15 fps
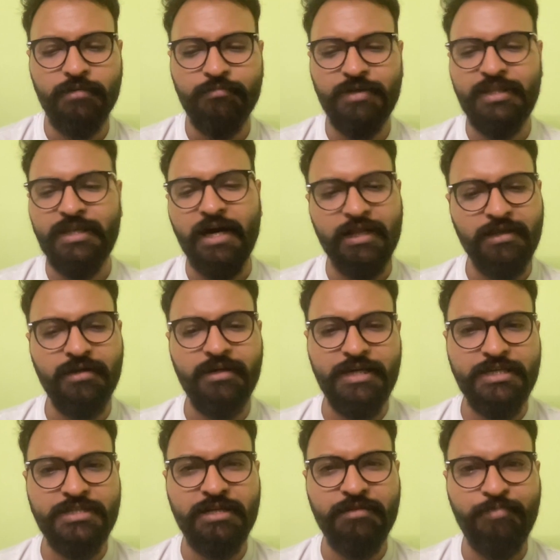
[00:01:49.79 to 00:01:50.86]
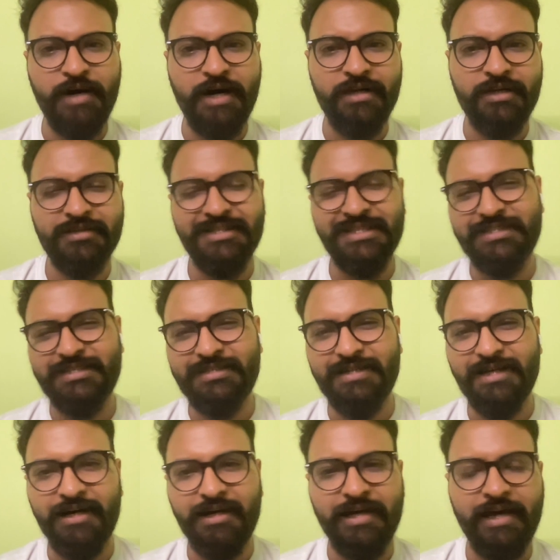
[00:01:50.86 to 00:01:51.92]
But the other degen part is
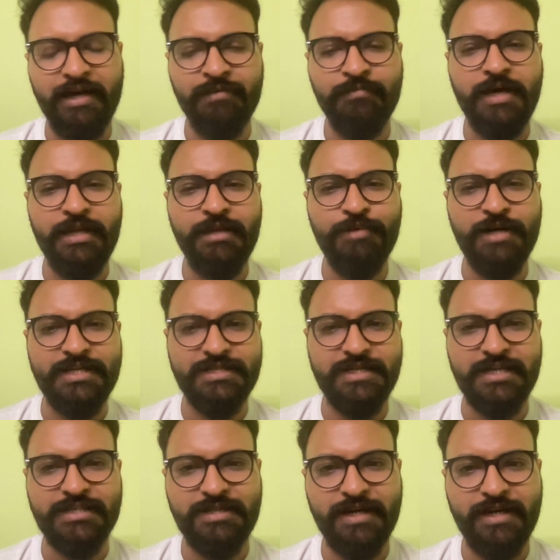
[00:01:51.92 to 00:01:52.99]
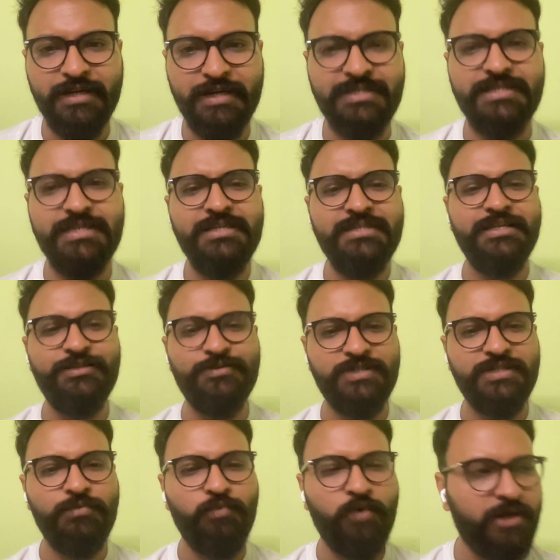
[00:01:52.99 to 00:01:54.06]
uh, anybody's guess, right? It's easy to
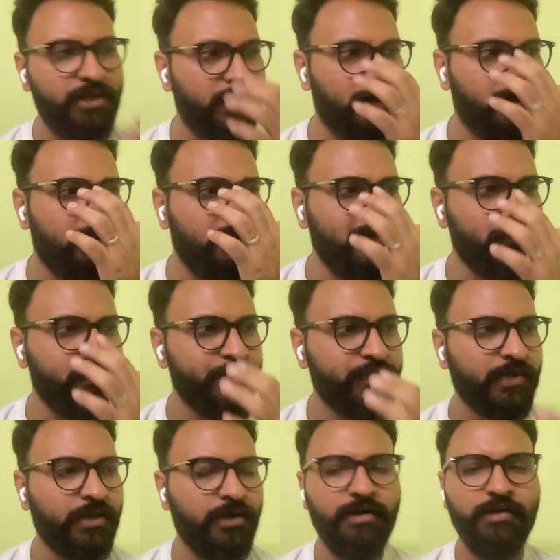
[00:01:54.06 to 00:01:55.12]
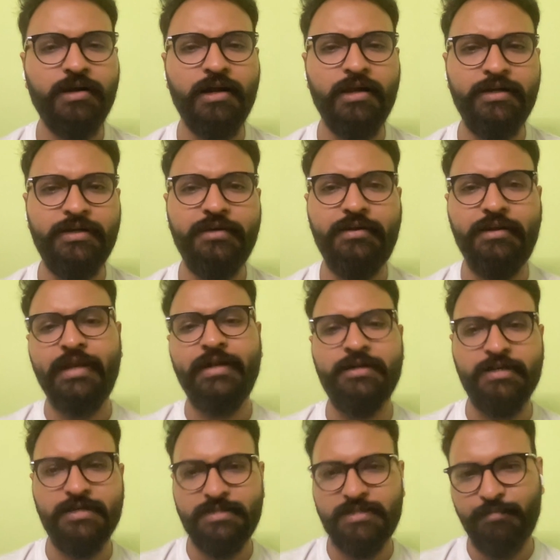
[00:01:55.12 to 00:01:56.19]
see what the uh, current trend is.